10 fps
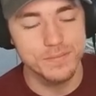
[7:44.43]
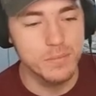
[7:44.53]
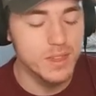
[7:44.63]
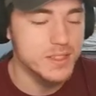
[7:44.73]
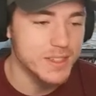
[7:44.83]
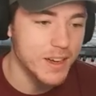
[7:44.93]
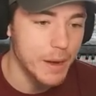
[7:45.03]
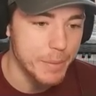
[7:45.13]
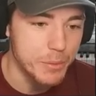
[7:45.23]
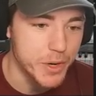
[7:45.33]
This is a
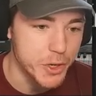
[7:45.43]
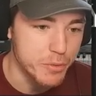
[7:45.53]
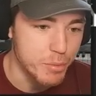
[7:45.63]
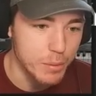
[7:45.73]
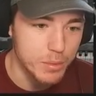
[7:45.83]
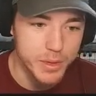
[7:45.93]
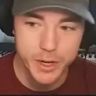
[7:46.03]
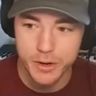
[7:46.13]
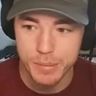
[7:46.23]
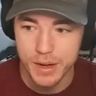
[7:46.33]
common one you've probably
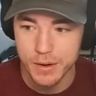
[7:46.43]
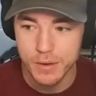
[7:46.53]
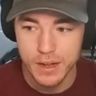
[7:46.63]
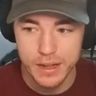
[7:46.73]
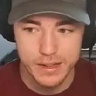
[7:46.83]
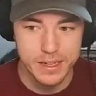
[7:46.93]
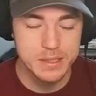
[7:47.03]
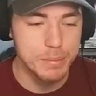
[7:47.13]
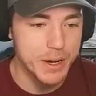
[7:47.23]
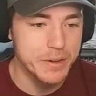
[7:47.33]
heard about.
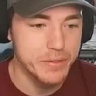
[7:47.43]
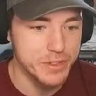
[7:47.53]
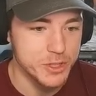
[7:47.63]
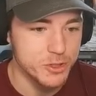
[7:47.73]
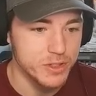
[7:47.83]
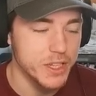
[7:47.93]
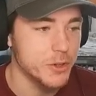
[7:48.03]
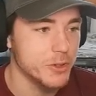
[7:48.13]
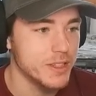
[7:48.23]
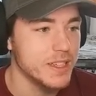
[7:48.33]
Yes, parrotfish
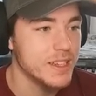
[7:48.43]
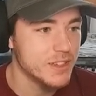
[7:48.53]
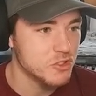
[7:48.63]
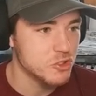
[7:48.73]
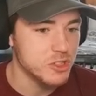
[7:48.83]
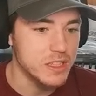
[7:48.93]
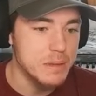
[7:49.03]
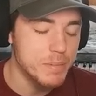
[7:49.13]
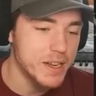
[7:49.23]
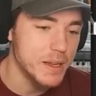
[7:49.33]
literally
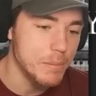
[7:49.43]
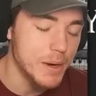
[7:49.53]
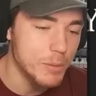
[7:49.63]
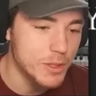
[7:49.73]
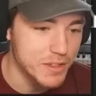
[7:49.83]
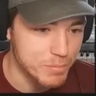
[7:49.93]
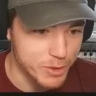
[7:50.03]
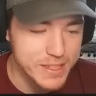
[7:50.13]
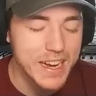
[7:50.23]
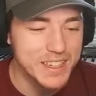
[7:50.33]
sleep in a bubble of
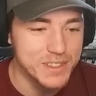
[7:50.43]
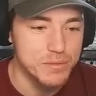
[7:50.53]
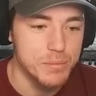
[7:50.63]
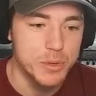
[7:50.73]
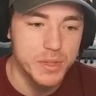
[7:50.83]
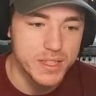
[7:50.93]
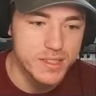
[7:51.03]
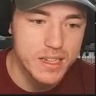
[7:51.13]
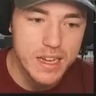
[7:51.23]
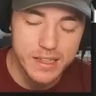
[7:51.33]
protective
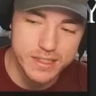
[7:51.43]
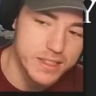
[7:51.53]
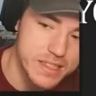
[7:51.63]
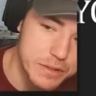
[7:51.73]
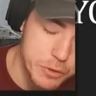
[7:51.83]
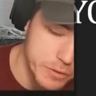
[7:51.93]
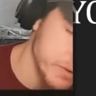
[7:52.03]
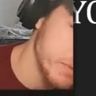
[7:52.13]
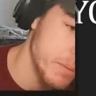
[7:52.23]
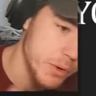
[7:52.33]
mucus. This is different
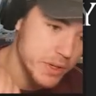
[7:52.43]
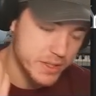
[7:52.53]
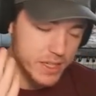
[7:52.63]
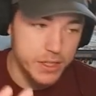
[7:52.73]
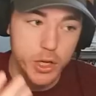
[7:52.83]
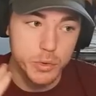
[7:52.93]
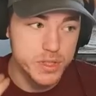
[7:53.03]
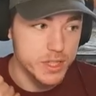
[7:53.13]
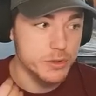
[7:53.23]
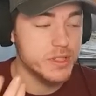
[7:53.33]
from the mucus that coats
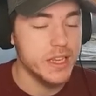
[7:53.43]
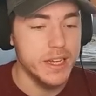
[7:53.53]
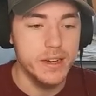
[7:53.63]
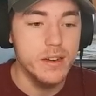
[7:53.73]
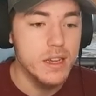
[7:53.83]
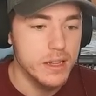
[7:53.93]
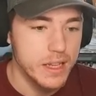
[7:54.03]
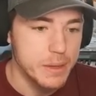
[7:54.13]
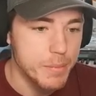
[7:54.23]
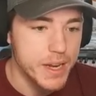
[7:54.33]
their skin,
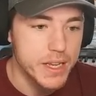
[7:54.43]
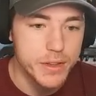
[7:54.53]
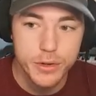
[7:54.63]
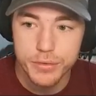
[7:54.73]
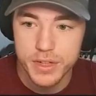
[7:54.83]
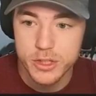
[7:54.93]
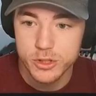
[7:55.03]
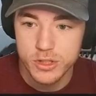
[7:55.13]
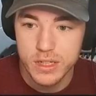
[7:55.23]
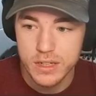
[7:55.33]
like many other
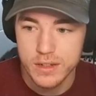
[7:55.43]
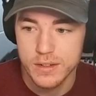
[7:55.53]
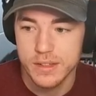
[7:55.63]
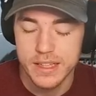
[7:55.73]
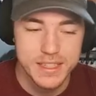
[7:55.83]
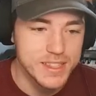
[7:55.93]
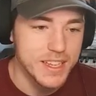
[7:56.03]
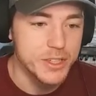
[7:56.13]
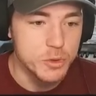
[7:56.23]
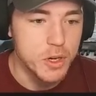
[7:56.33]
fish. Yes,
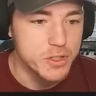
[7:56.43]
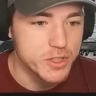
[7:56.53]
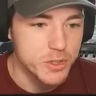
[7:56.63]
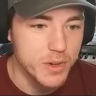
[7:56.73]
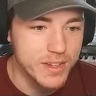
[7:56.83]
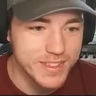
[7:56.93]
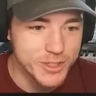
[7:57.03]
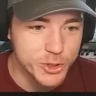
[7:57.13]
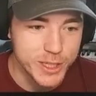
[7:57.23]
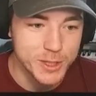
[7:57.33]
they do also
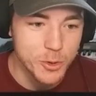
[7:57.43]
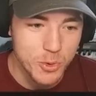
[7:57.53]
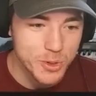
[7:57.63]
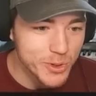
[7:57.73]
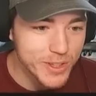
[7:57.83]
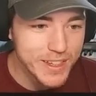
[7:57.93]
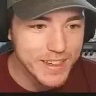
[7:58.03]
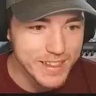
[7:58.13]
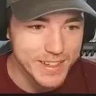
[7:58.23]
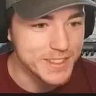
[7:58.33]
shit coral.
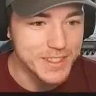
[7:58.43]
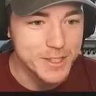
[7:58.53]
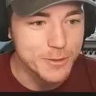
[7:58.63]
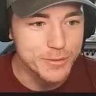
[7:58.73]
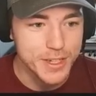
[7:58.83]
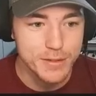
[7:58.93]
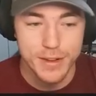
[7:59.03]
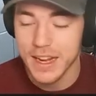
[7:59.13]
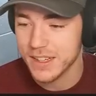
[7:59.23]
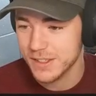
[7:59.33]
That is another fun
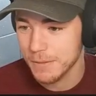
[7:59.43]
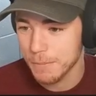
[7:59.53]
fact.